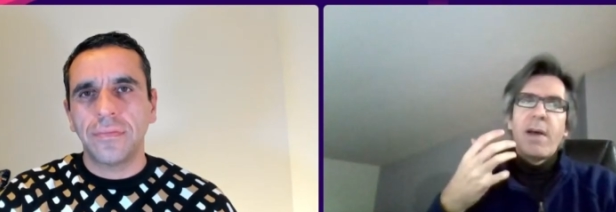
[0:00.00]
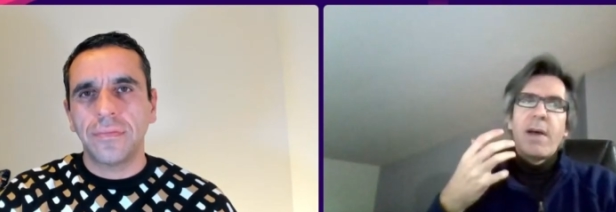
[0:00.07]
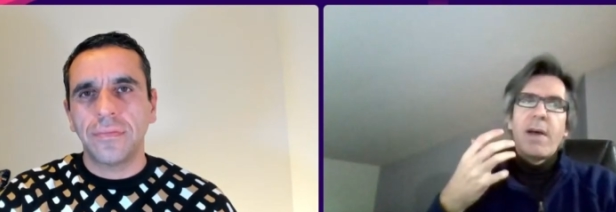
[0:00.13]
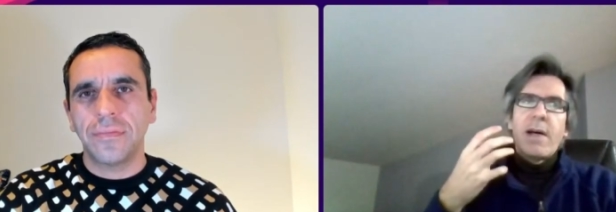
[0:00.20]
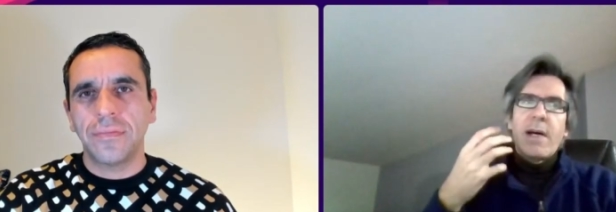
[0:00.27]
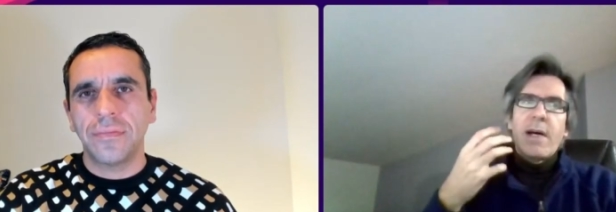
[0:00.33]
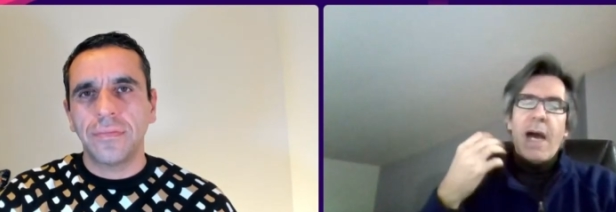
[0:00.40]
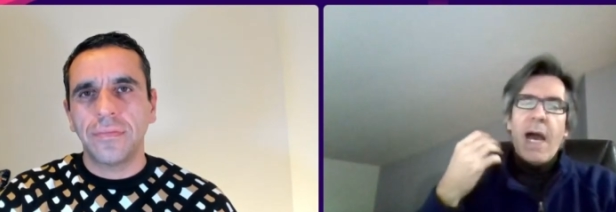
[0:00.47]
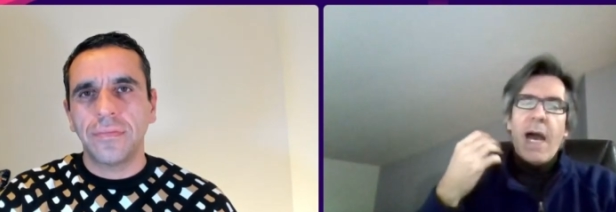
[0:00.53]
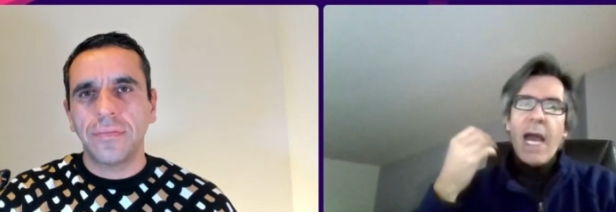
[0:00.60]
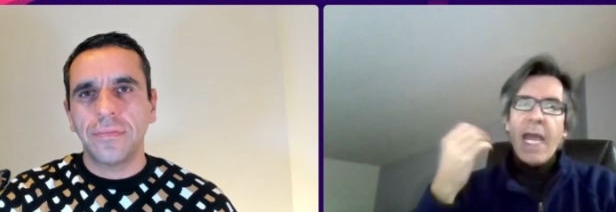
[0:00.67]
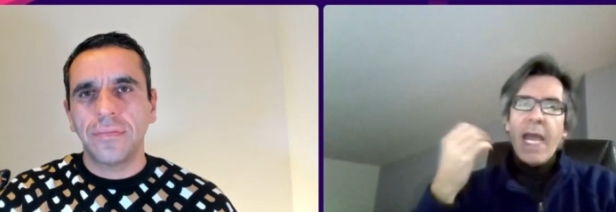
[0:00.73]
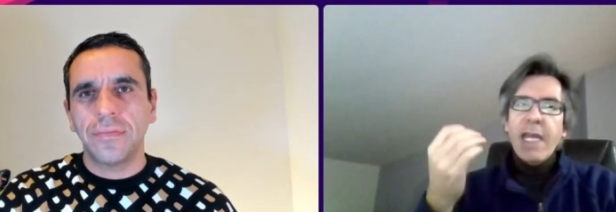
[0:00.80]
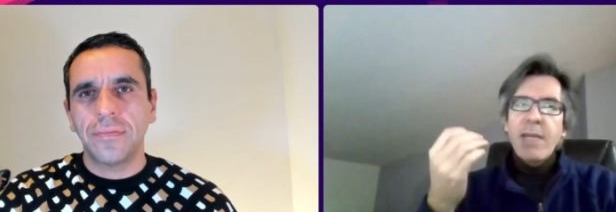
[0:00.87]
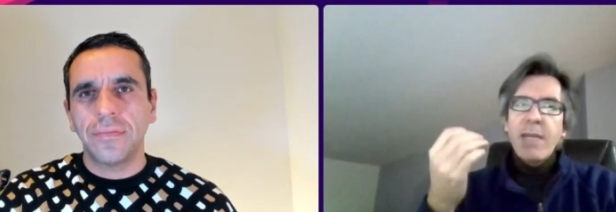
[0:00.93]
Speaker 1: high-end
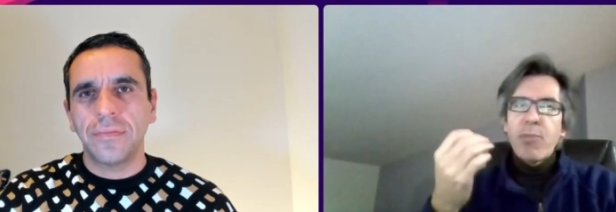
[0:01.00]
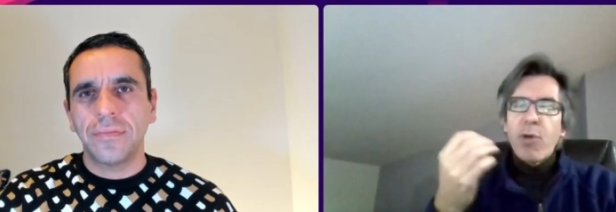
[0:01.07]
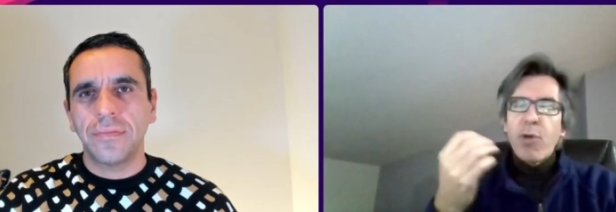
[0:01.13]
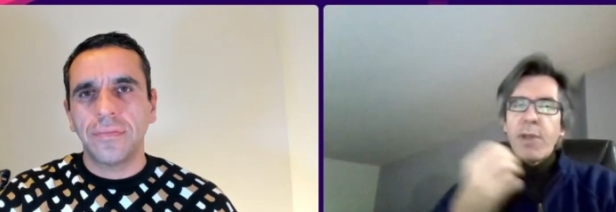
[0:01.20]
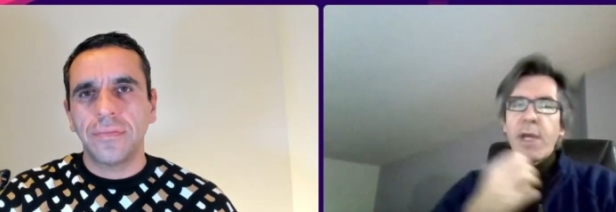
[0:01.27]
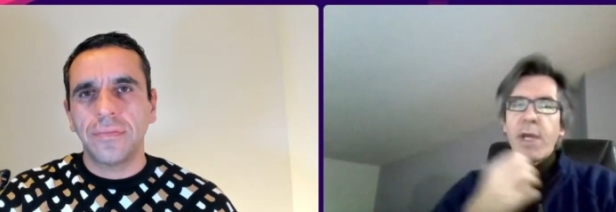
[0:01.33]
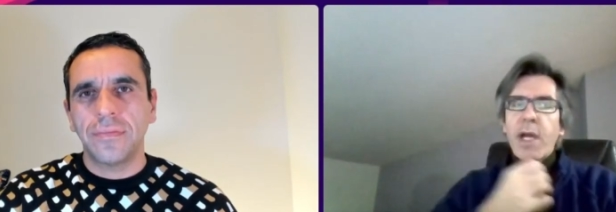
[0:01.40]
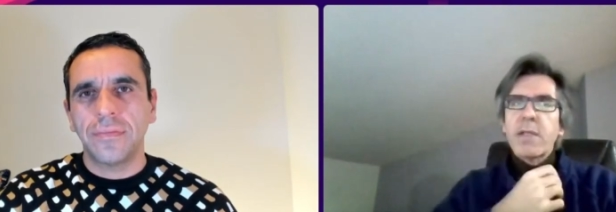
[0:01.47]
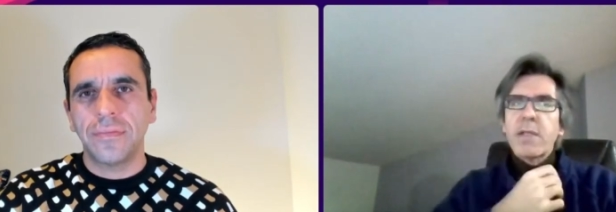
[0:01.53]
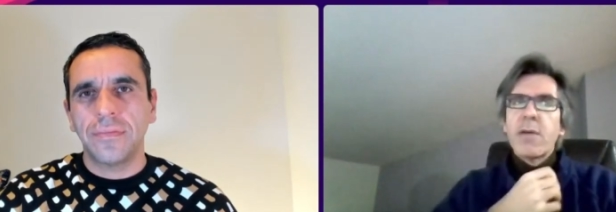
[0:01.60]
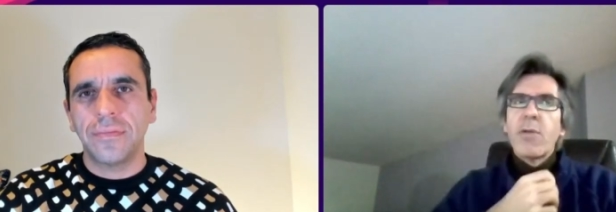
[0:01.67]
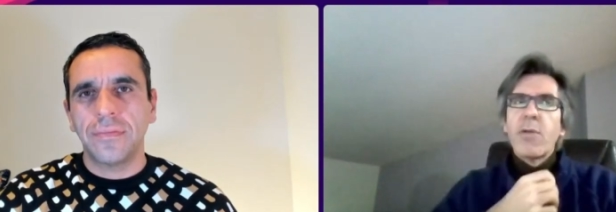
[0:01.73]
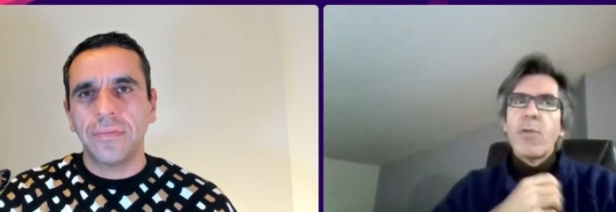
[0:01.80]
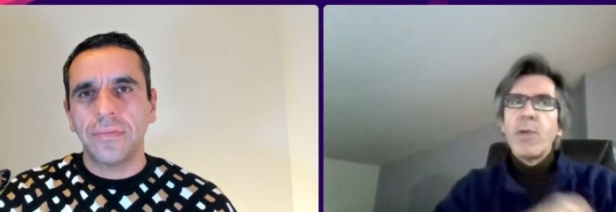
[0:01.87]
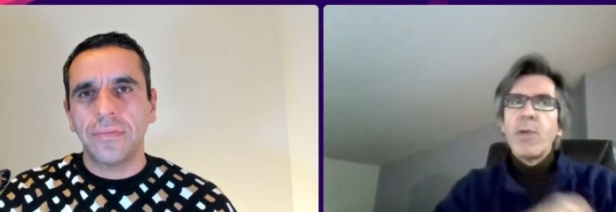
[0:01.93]
product, which
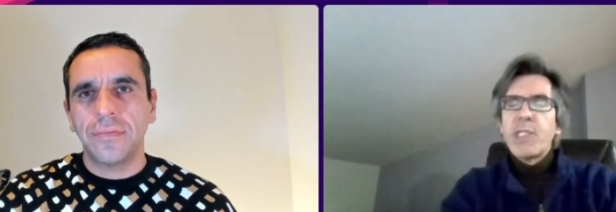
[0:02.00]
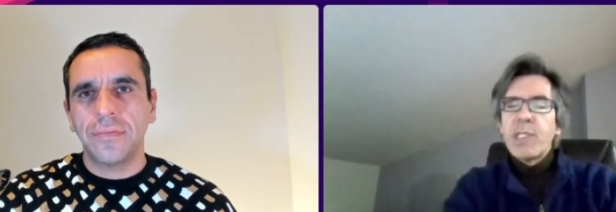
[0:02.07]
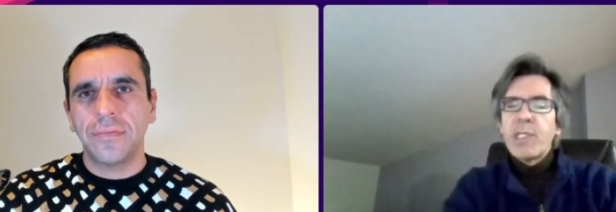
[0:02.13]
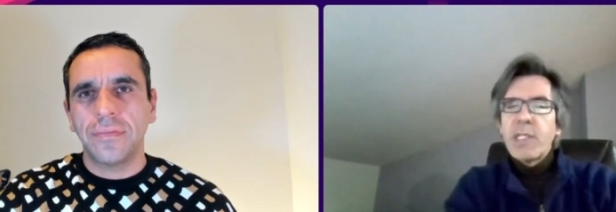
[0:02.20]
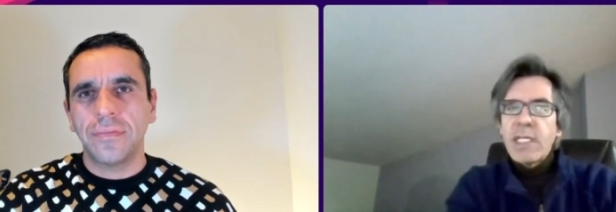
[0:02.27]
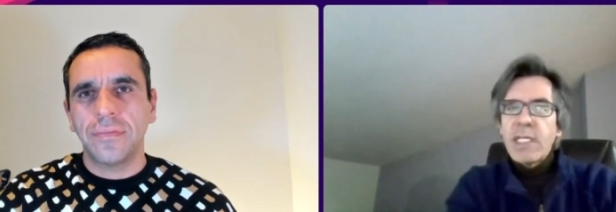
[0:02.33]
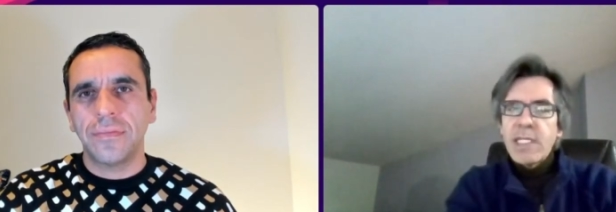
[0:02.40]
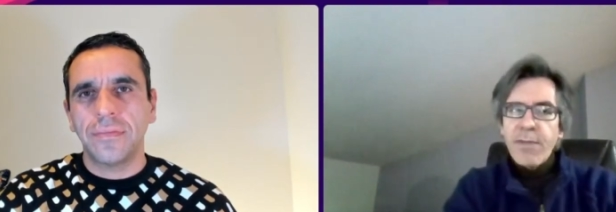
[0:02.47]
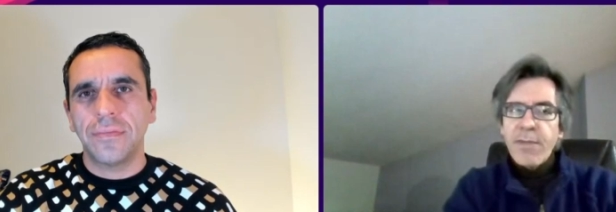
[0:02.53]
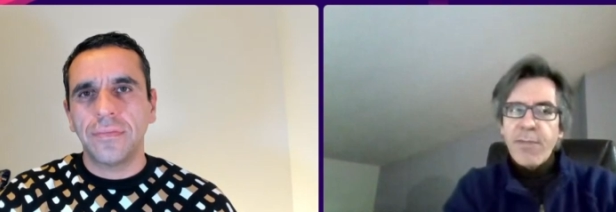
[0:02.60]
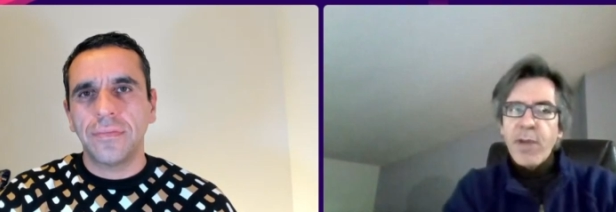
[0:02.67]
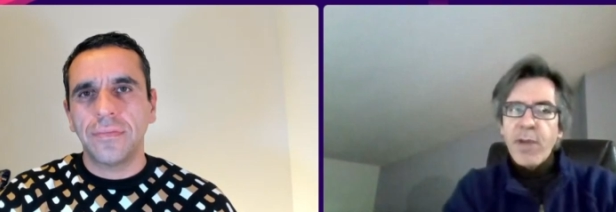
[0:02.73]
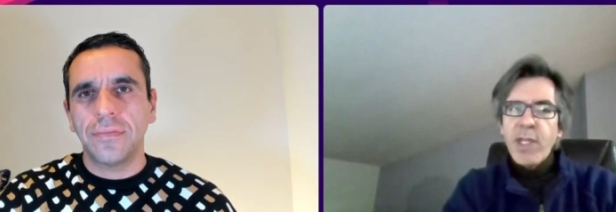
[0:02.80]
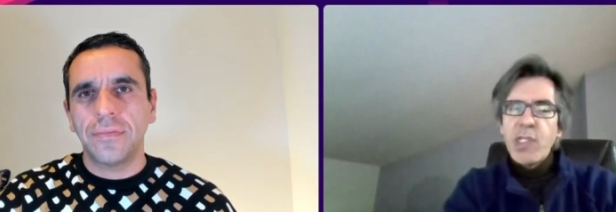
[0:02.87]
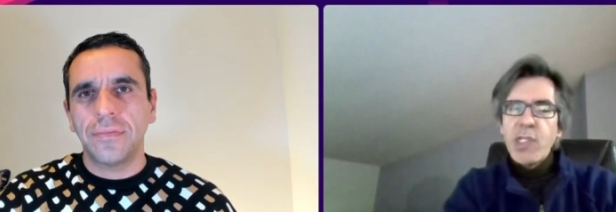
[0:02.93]
is
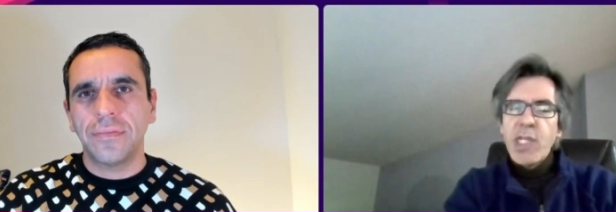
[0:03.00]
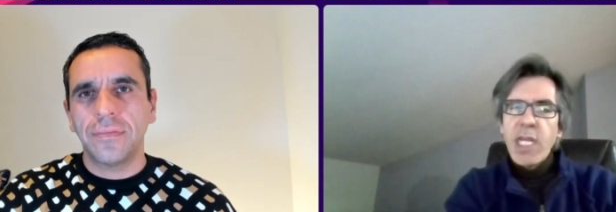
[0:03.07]
differentiating